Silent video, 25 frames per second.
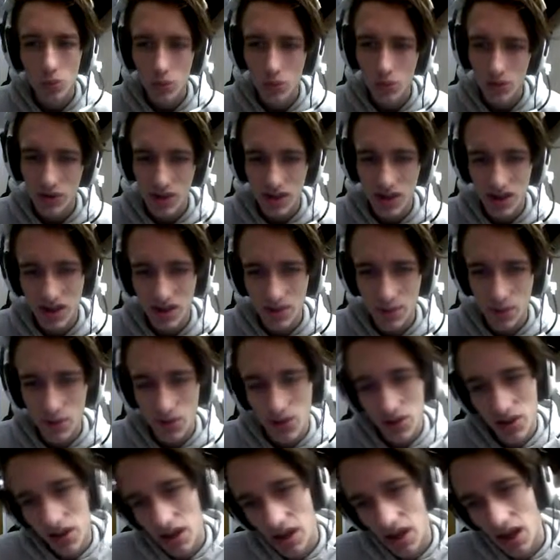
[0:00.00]
Was that
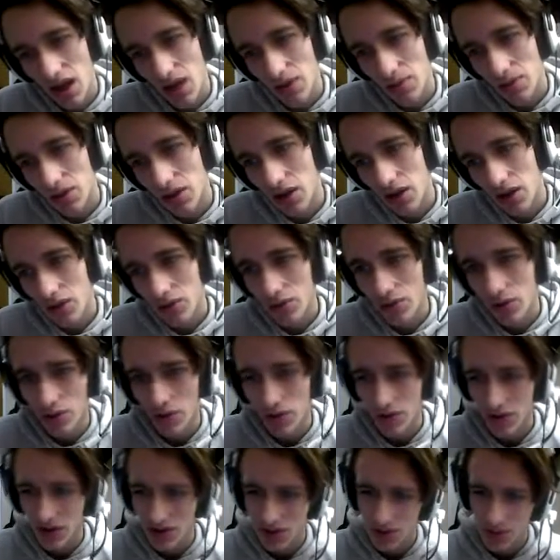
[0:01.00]
supposed to happen? I don't know
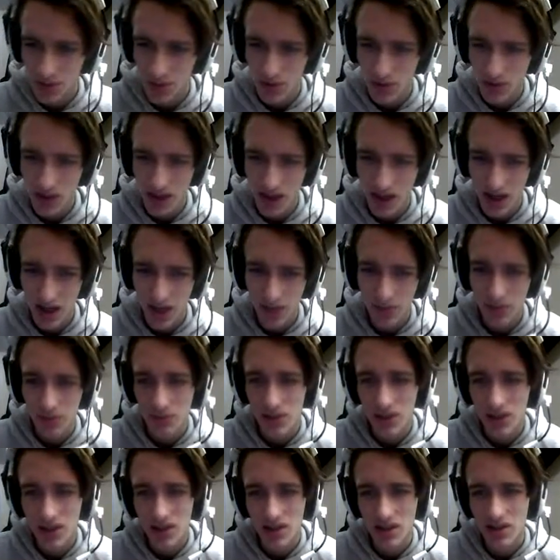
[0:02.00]
if that was supposed to happen.
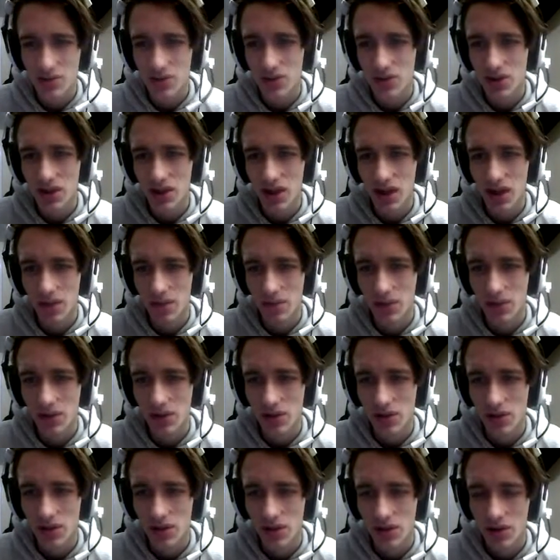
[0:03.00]
Was that supposed to
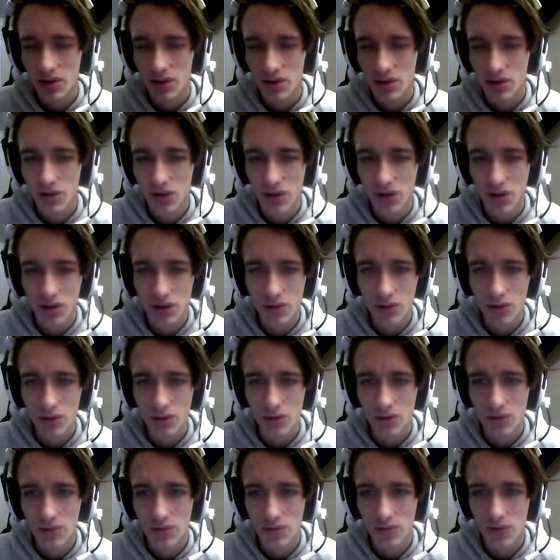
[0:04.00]
happen? No?
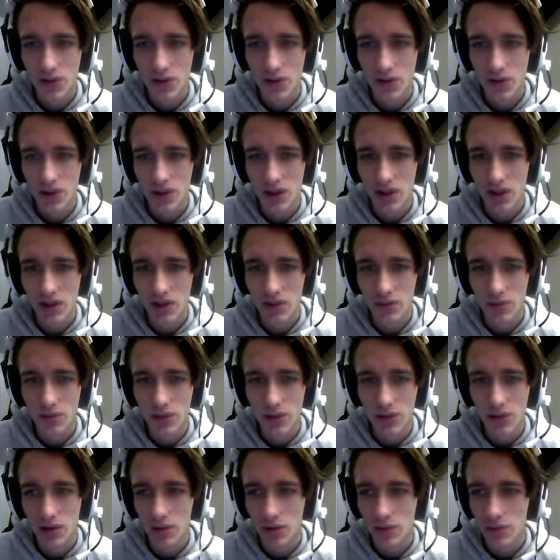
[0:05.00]
Okay,
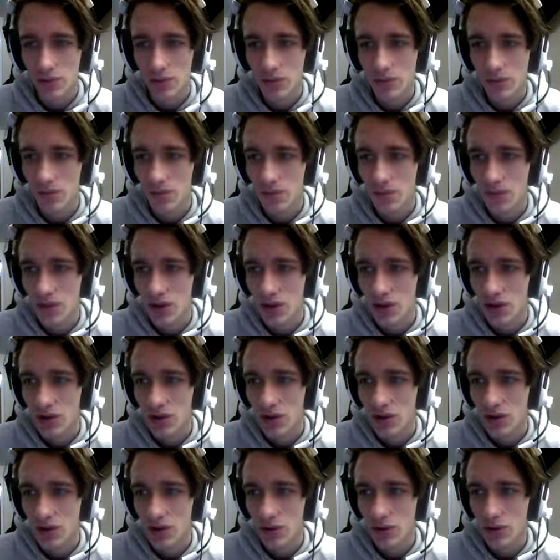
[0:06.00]
well,
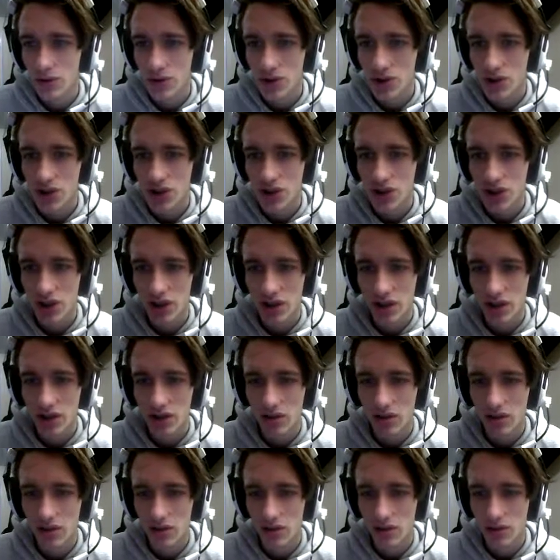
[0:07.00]
Oh shit.
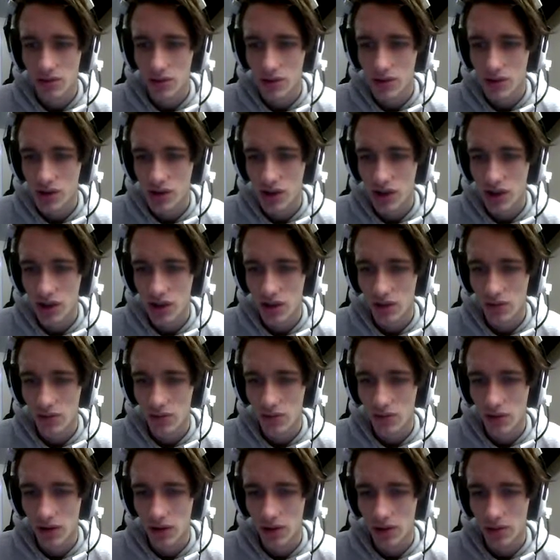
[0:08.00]
Oh shit.
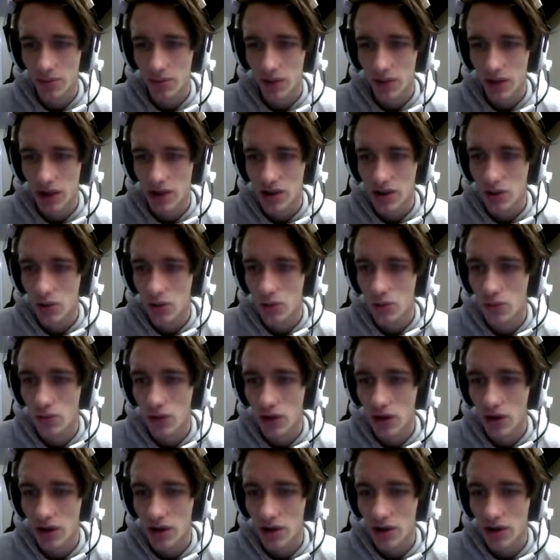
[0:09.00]
Run, Brando,
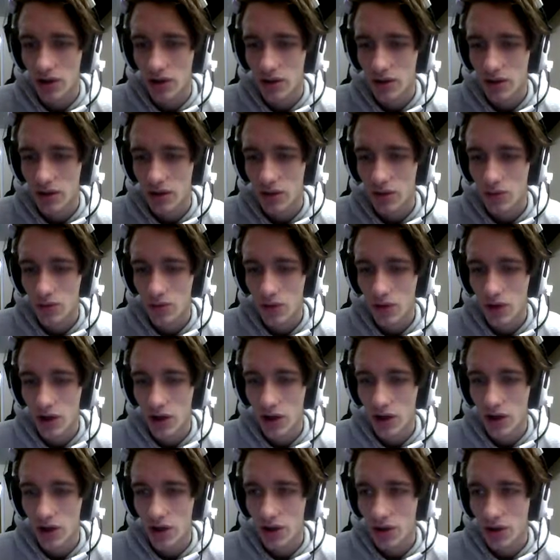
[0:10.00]
run.
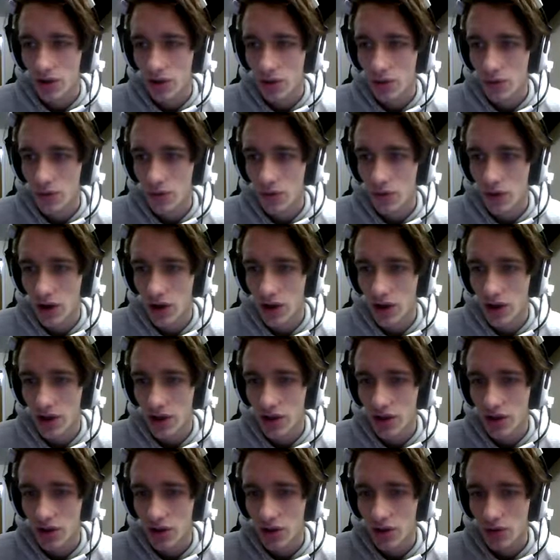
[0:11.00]
Run,
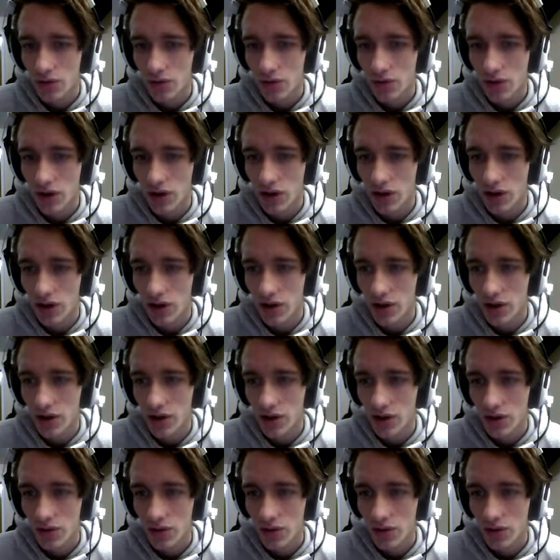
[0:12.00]
run, run,